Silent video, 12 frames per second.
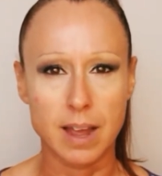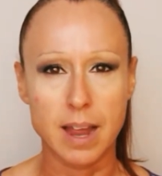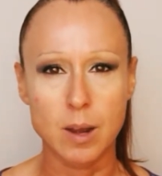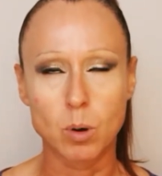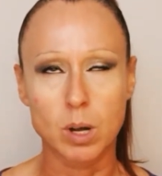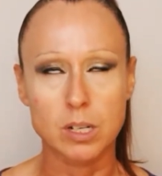
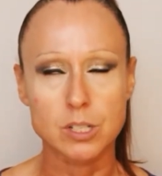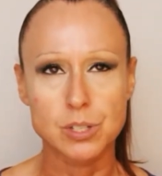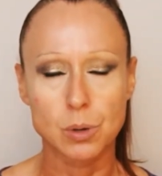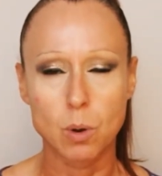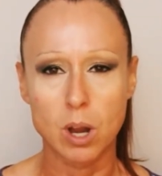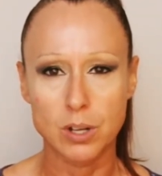I work
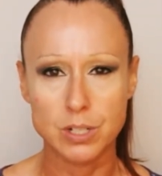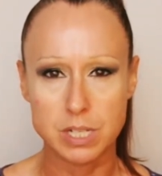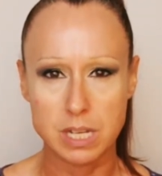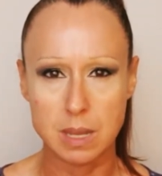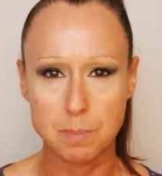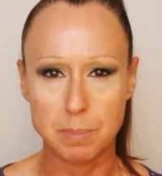so hard to
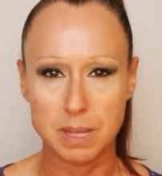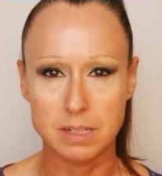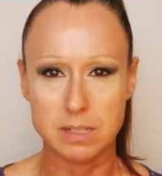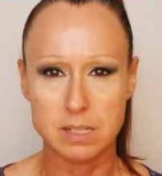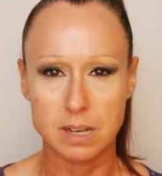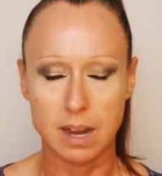keep
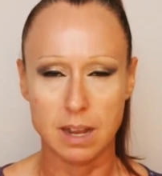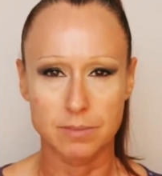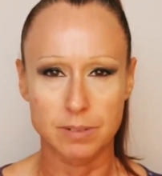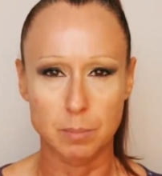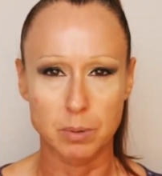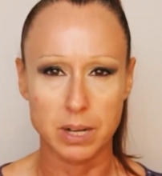it
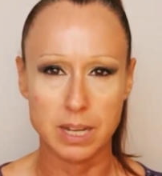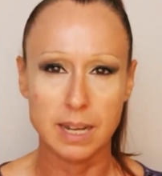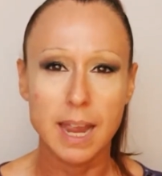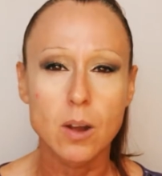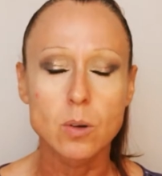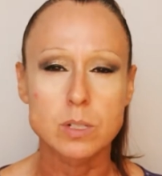from breaking
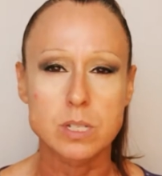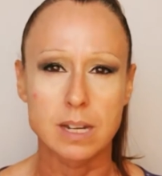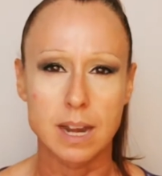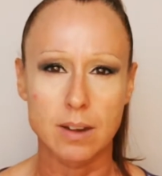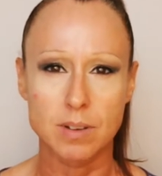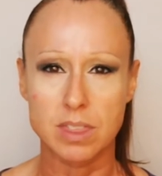out
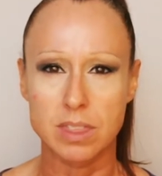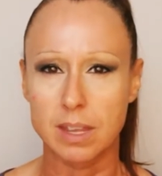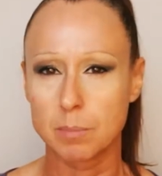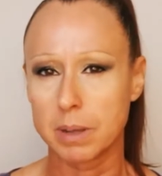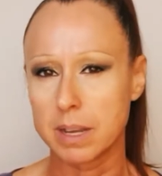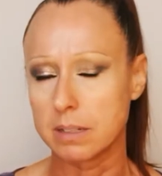and
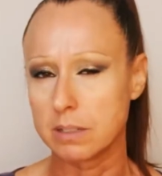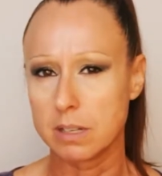everything by,